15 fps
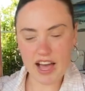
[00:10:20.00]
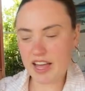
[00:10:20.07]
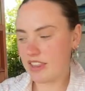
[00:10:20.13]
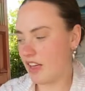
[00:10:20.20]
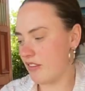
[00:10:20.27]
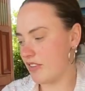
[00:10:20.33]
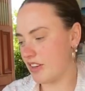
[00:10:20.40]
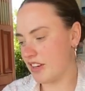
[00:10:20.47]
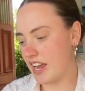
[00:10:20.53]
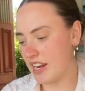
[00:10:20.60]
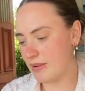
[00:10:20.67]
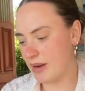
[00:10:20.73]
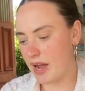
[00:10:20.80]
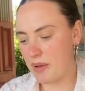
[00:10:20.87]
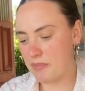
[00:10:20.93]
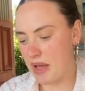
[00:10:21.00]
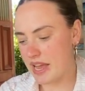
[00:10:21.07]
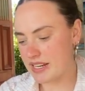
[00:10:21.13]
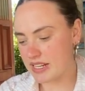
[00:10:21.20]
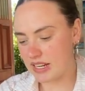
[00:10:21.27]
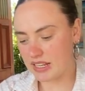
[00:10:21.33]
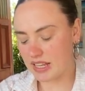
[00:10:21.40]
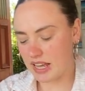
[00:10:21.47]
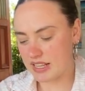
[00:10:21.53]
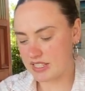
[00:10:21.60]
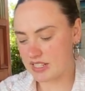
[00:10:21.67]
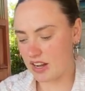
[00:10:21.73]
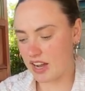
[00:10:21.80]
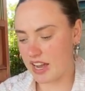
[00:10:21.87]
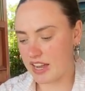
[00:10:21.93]
I love it. Anyway, I painted it
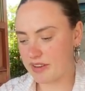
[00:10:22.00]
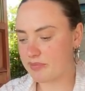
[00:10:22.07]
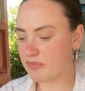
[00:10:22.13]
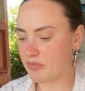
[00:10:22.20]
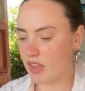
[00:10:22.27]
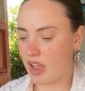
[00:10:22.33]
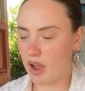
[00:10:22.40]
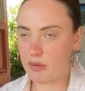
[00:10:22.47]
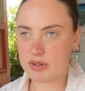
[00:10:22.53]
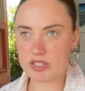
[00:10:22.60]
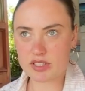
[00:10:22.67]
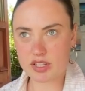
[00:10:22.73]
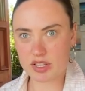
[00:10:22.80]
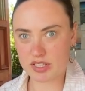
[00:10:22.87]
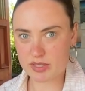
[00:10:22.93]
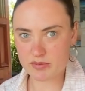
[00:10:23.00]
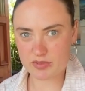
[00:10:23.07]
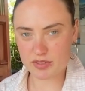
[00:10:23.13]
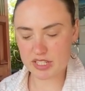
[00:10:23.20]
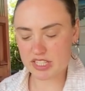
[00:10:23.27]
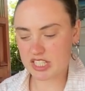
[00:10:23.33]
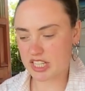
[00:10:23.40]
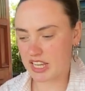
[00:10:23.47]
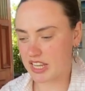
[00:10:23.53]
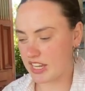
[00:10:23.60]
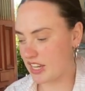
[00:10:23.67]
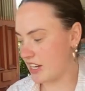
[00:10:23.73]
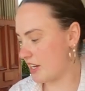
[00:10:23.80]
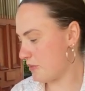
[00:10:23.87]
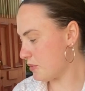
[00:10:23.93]
last night. I'll insert some footage
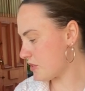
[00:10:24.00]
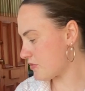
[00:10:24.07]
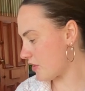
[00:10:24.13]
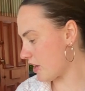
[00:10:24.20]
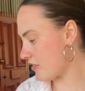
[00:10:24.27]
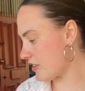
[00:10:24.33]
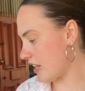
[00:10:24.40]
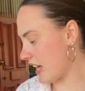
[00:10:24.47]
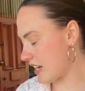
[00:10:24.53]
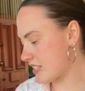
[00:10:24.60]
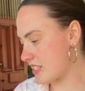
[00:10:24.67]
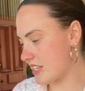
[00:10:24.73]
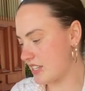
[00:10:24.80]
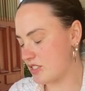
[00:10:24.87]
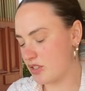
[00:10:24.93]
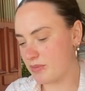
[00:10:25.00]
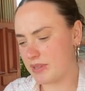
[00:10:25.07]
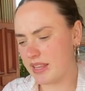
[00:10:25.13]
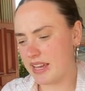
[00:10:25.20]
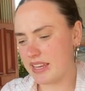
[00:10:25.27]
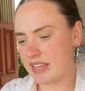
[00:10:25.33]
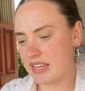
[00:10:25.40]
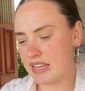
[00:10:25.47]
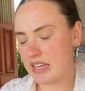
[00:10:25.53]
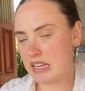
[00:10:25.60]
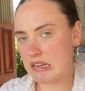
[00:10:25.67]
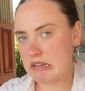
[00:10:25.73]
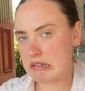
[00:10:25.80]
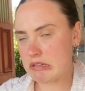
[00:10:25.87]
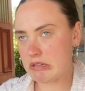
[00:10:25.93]
here. It was very relaxing. It took me like
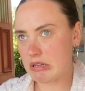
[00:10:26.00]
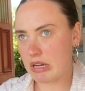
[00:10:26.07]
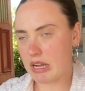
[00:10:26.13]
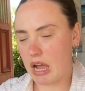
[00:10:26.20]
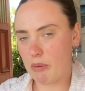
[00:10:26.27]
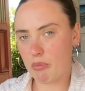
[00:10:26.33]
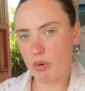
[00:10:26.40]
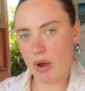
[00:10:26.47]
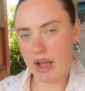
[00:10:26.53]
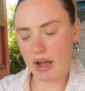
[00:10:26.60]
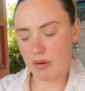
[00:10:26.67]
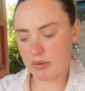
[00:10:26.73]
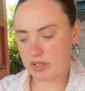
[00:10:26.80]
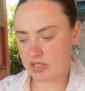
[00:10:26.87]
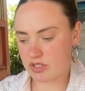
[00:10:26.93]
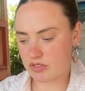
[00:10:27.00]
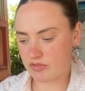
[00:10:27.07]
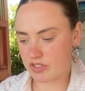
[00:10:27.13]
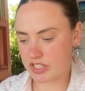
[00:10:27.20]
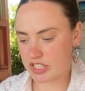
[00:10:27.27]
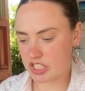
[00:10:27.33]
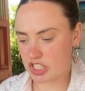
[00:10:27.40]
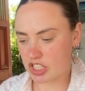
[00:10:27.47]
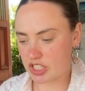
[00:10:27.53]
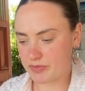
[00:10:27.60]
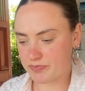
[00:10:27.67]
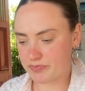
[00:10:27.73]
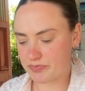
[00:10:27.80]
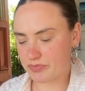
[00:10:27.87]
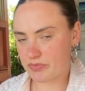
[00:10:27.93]
a couple hours to finish
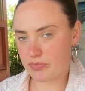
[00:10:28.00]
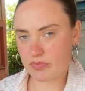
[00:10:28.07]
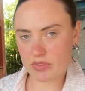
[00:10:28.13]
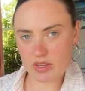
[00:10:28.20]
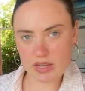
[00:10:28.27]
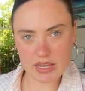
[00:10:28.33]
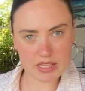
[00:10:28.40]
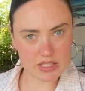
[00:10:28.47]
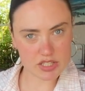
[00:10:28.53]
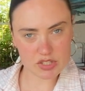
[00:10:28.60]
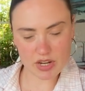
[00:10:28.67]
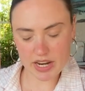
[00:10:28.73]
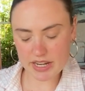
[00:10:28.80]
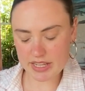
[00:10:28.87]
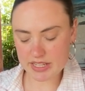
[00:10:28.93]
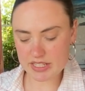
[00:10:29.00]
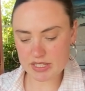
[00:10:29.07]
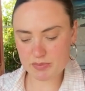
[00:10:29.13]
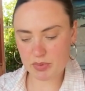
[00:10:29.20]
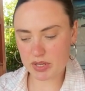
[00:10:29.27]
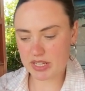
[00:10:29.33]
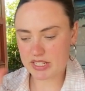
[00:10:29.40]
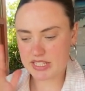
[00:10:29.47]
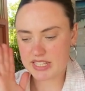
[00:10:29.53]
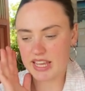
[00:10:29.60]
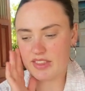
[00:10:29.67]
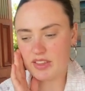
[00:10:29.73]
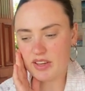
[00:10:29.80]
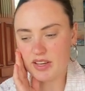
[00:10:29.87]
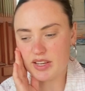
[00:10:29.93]
illustrating and putting it
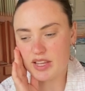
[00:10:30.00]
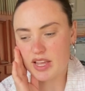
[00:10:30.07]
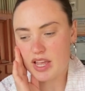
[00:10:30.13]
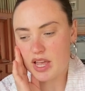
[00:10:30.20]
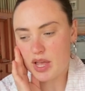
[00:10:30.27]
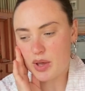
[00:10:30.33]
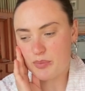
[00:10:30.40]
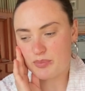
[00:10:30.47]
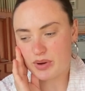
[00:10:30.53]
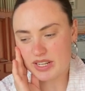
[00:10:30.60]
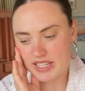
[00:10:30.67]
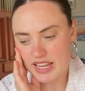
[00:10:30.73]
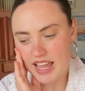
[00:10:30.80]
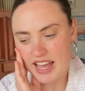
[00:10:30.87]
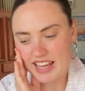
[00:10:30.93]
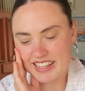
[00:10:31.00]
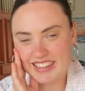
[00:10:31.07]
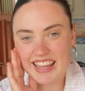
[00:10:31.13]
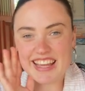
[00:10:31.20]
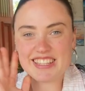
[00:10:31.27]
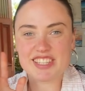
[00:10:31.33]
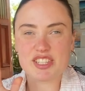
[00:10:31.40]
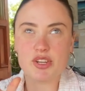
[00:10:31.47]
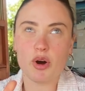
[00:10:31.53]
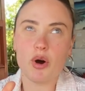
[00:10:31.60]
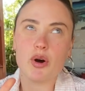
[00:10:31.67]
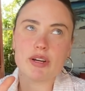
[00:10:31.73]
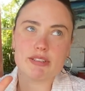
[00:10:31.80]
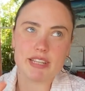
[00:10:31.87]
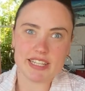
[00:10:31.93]
together. But yeah, let's
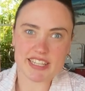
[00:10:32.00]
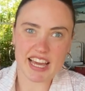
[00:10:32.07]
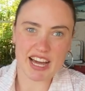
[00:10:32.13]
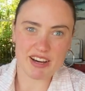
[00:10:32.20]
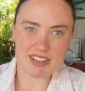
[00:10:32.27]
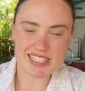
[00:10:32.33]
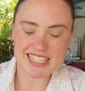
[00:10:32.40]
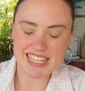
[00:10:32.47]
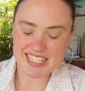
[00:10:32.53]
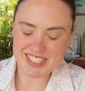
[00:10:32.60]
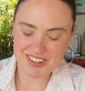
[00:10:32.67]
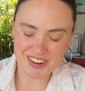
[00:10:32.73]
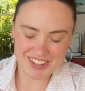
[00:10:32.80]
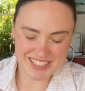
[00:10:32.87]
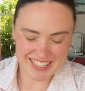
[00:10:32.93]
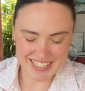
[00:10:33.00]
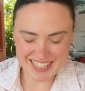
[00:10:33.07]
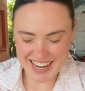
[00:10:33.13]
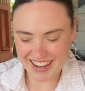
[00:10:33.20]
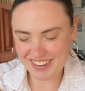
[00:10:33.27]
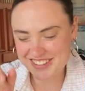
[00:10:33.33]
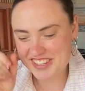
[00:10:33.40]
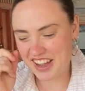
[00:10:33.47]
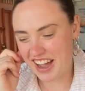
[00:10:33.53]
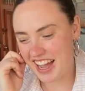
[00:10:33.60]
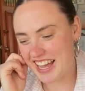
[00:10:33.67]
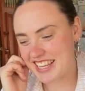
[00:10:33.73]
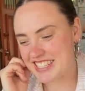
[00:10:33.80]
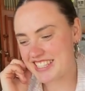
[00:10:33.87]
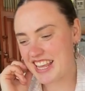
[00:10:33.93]
talk details. Let's talk details,
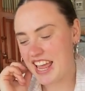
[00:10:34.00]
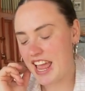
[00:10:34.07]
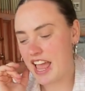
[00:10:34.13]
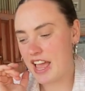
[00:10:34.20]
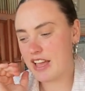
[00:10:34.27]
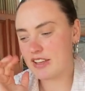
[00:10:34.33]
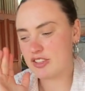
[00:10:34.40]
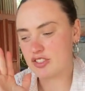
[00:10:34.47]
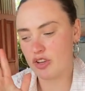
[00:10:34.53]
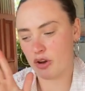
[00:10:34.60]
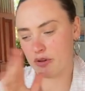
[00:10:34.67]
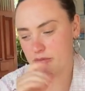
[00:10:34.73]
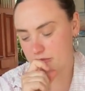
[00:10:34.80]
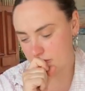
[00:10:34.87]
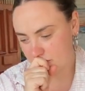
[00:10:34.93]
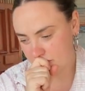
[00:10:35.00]
guys. So